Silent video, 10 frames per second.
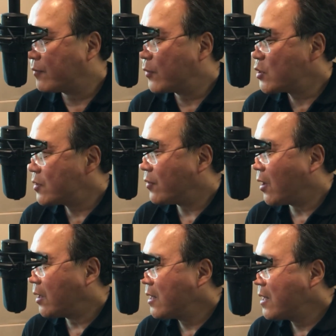first of
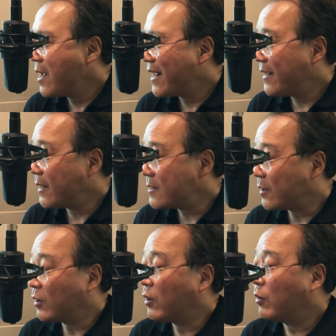all, he is
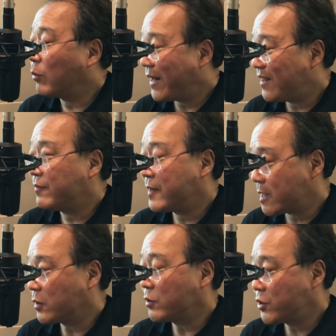in great
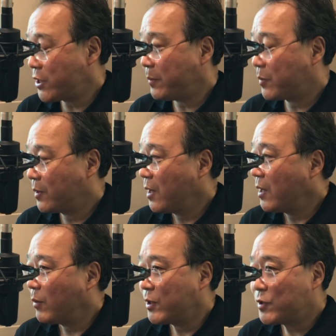physical shape,
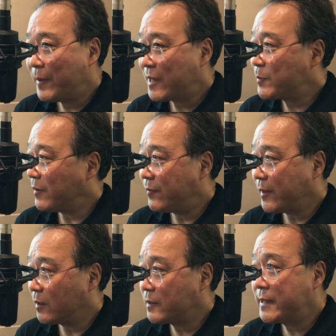which makes me
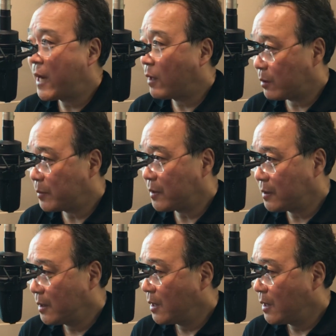feel terrible,